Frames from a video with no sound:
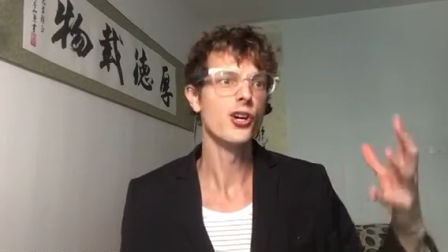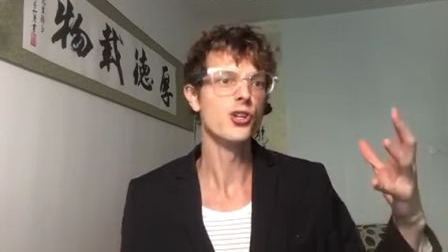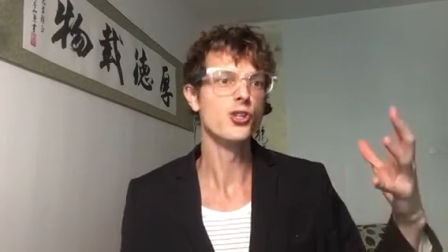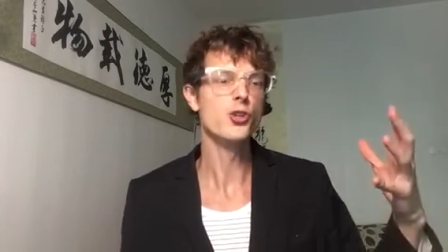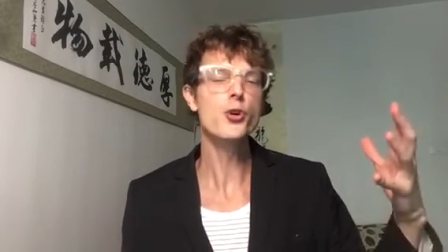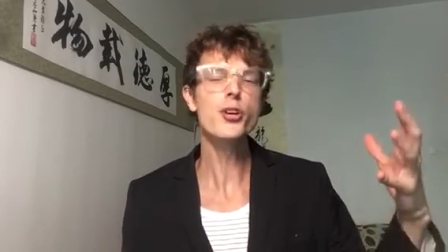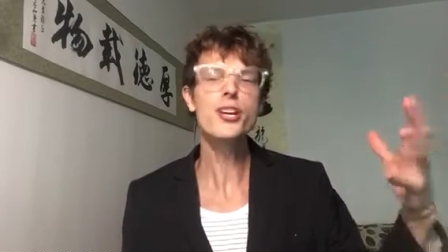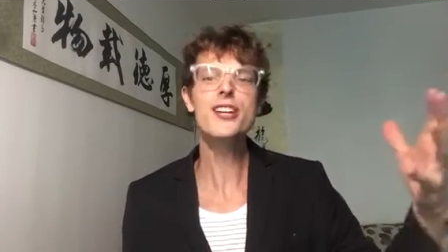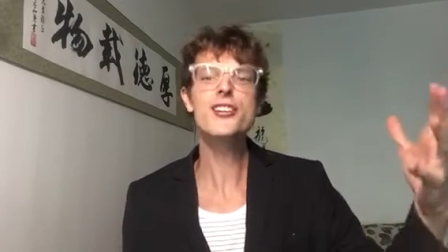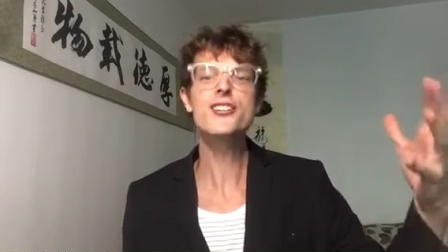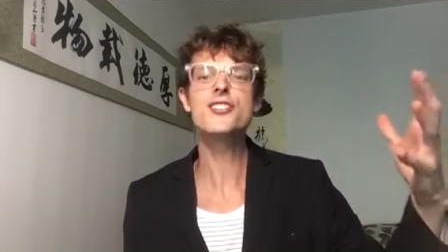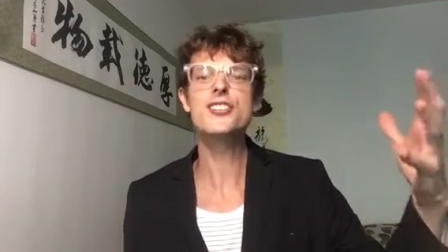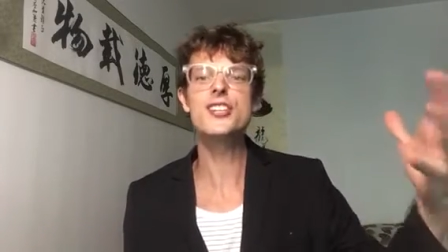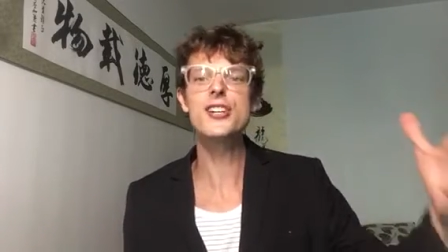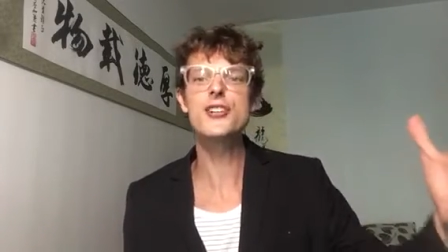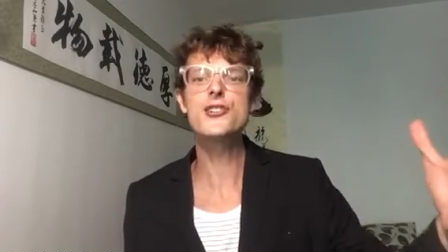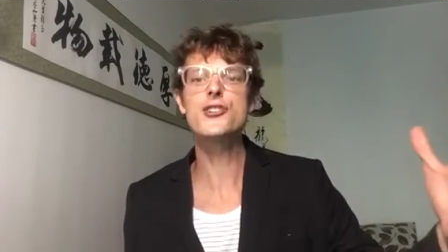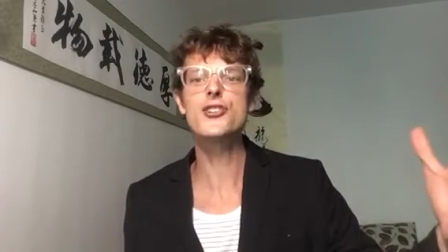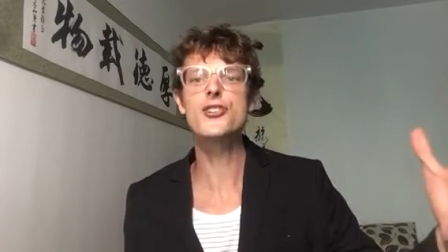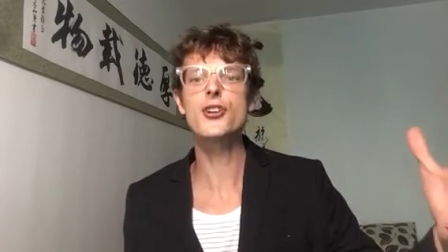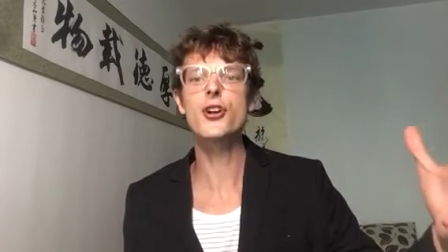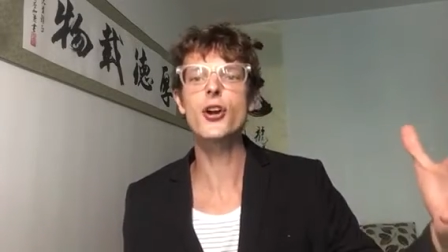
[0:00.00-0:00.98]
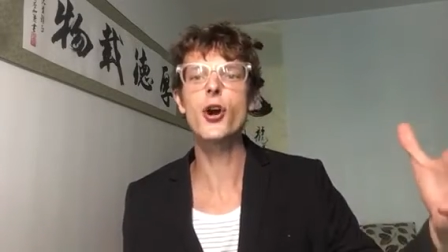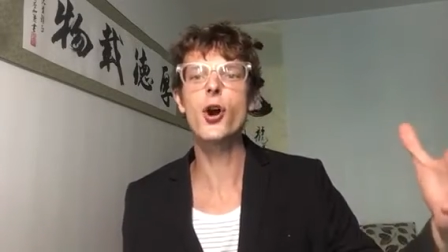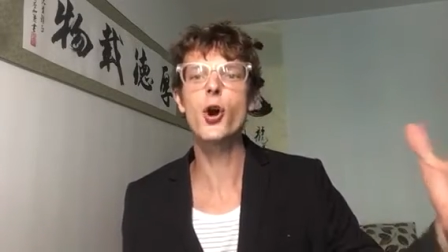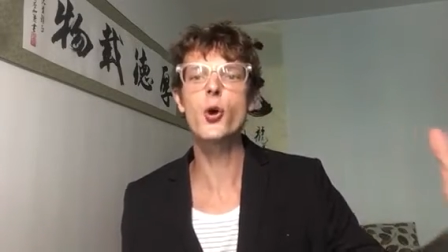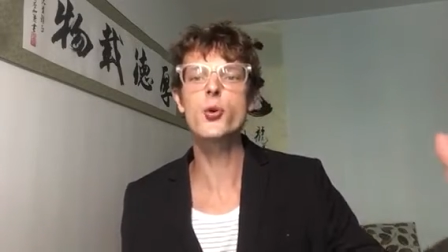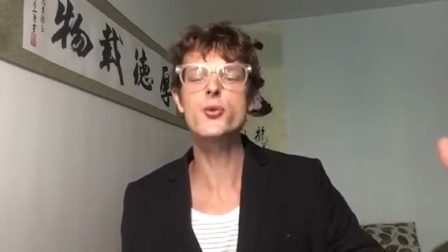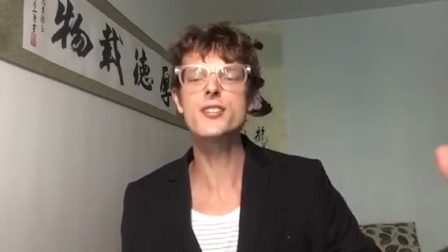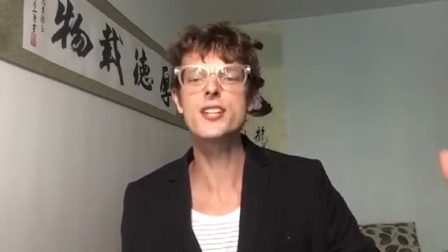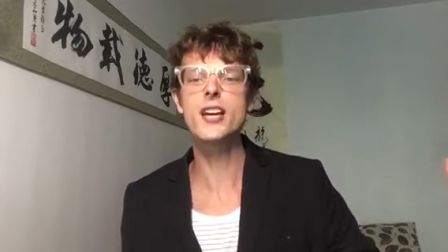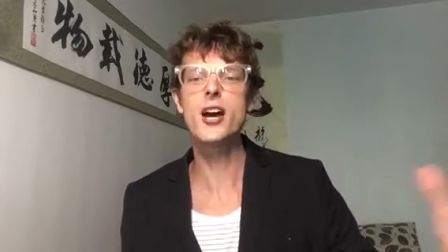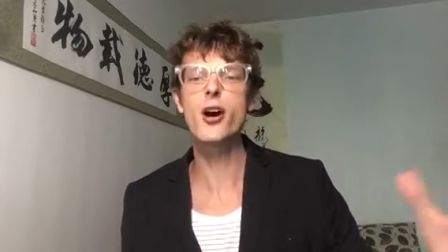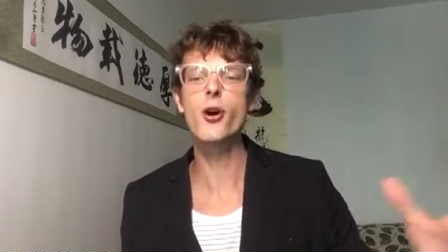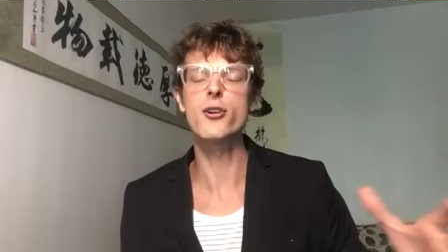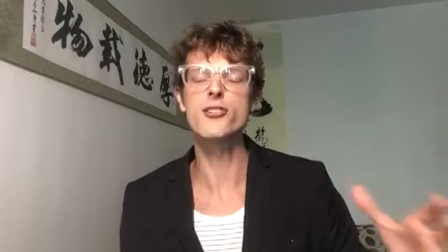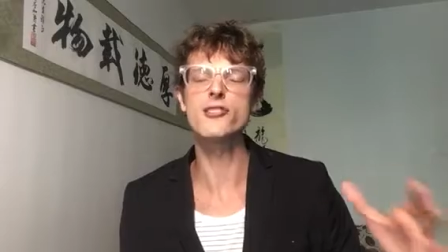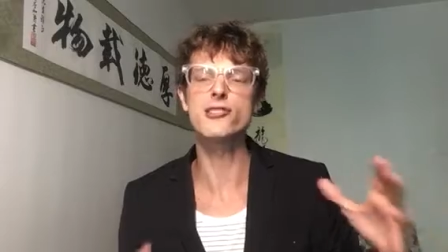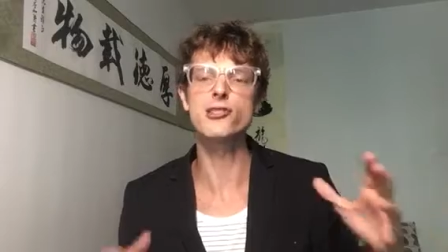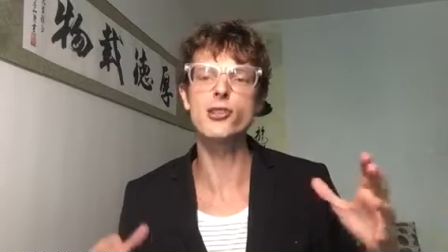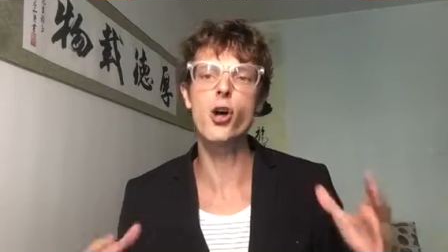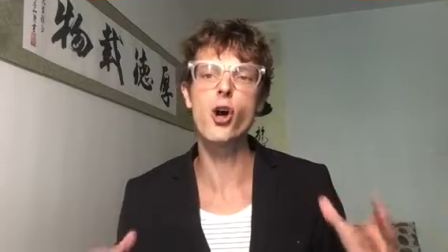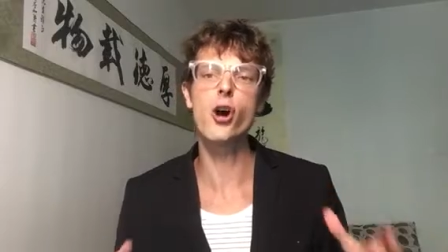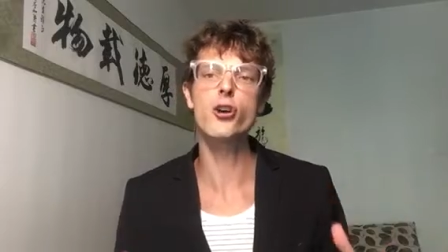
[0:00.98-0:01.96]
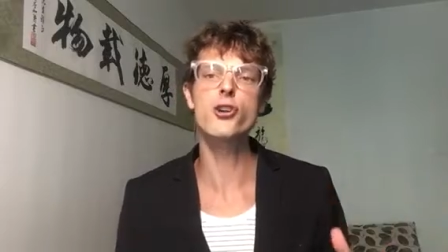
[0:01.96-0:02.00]
You can teach in your hotel
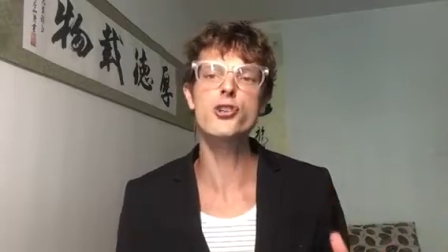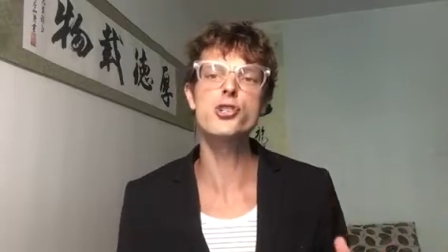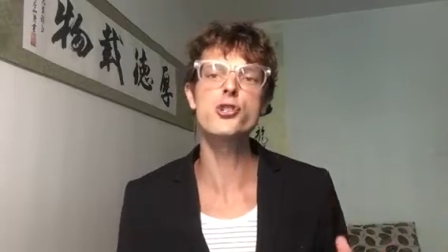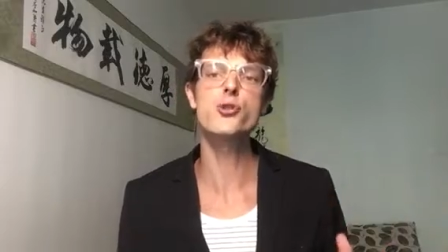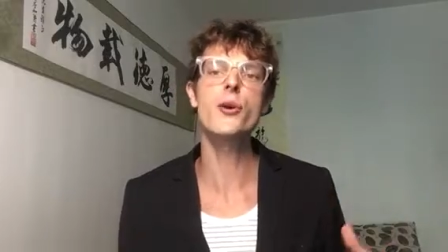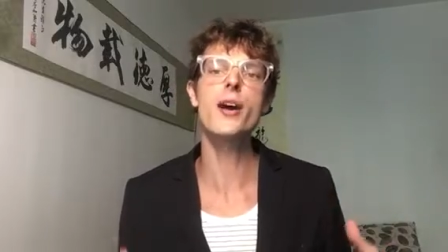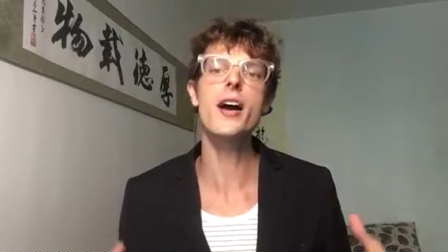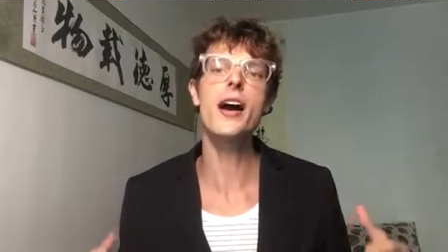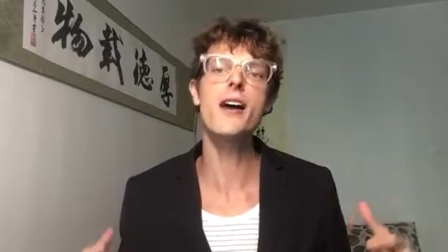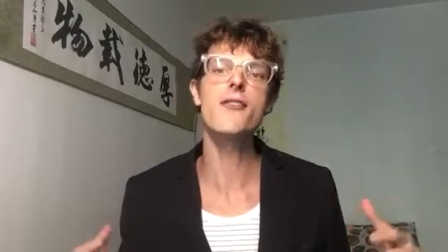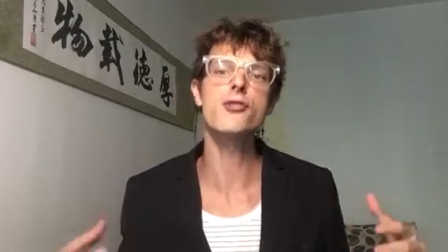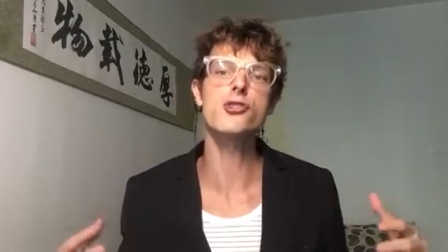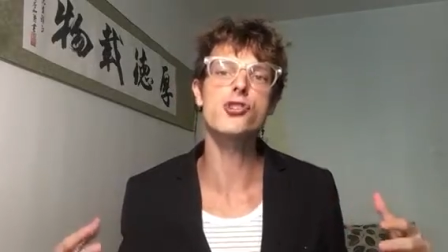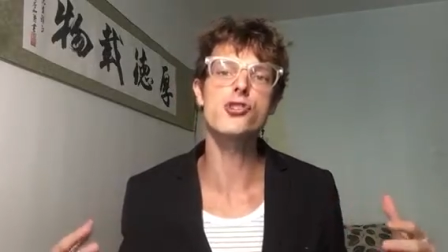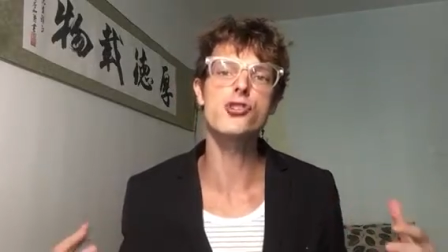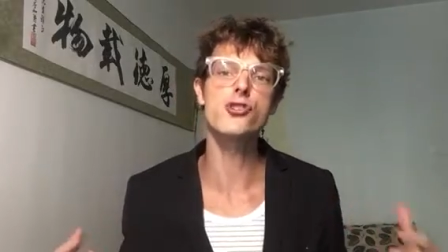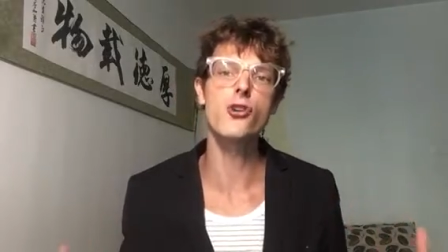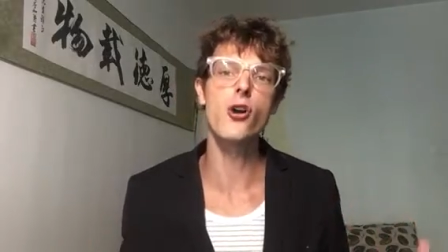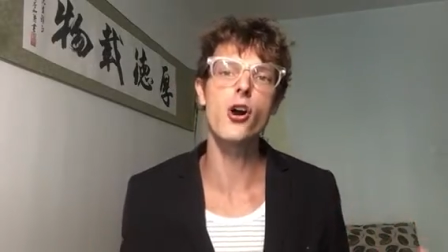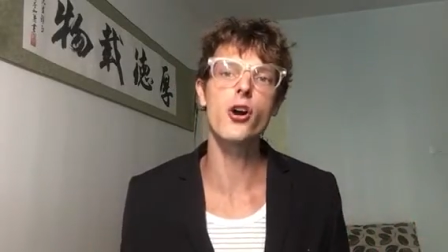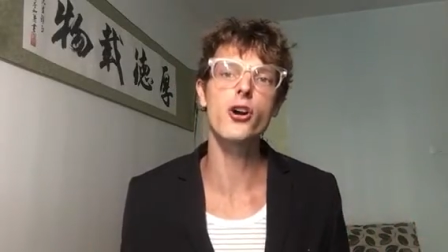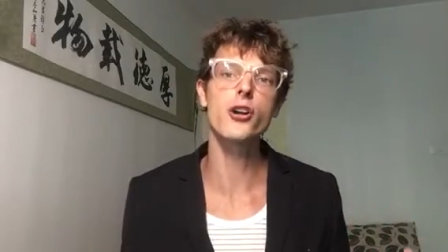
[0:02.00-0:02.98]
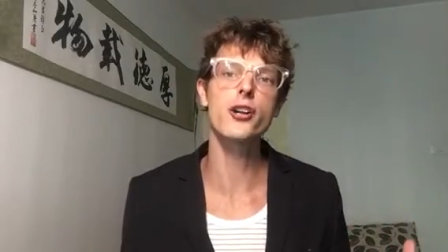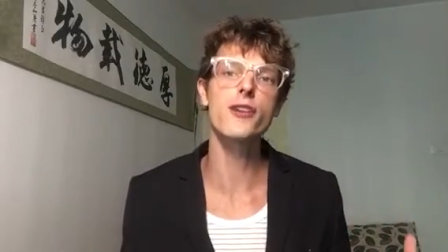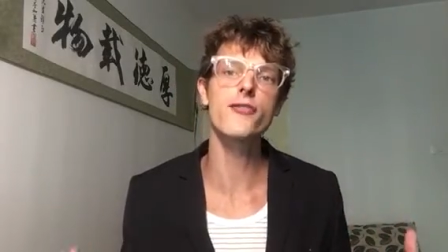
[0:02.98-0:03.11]
as long as you have a strong